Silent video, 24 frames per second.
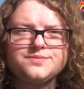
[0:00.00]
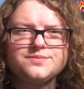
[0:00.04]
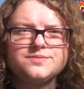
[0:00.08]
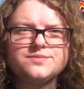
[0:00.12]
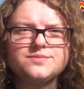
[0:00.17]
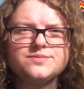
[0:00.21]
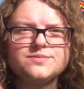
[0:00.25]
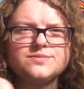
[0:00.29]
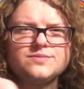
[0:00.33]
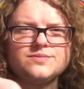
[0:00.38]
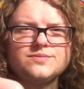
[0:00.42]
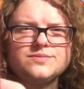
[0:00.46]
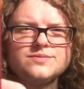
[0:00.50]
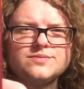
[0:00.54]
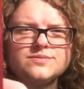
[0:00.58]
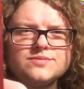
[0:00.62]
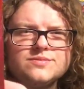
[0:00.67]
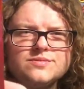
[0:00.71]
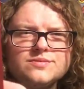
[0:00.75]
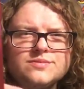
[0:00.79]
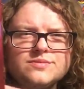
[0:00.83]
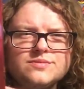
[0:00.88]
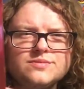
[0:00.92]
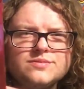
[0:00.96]

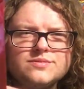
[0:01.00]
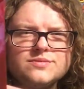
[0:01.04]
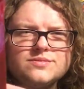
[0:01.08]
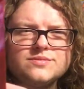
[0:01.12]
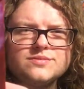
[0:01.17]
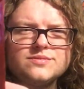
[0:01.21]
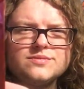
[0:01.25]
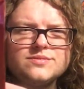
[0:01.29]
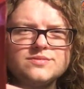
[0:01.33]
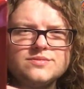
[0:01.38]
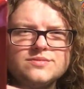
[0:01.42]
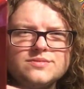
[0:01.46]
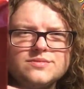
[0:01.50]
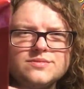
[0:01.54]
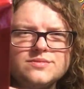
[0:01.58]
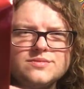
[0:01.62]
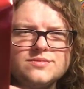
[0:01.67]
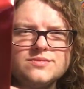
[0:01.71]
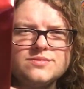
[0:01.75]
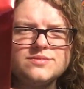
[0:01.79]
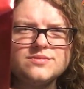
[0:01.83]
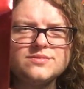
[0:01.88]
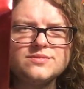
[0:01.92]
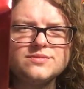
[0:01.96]

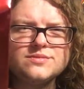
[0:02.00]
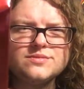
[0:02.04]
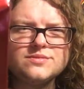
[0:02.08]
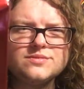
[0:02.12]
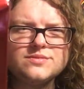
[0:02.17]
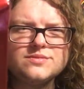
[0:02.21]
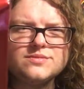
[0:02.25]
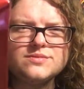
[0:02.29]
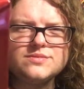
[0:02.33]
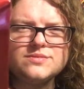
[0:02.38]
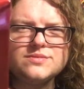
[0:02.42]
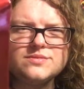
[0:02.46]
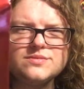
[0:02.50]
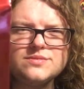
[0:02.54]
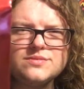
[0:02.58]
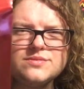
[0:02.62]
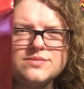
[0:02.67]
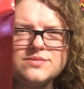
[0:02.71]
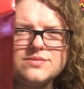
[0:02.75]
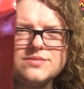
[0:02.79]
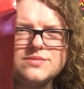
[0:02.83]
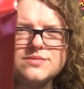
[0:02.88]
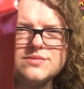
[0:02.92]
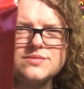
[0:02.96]

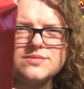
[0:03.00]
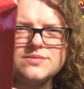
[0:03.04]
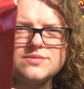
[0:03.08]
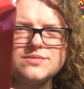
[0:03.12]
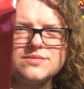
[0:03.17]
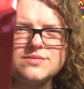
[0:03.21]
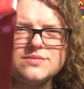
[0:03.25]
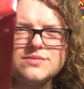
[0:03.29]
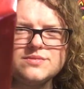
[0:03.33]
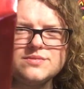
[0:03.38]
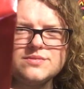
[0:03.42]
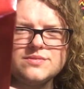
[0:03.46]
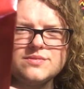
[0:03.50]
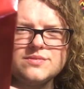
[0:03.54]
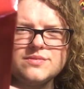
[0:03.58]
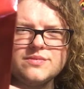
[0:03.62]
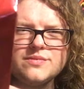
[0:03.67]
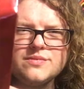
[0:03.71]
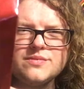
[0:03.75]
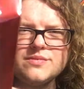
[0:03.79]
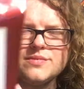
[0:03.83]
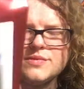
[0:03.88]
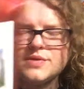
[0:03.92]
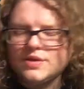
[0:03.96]

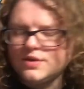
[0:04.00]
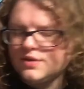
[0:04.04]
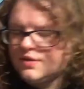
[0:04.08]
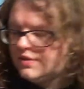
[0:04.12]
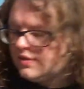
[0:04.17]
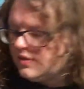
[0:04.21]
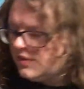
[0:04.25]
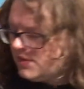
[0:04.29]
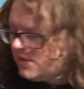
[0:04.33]
No one is speaking in this clip.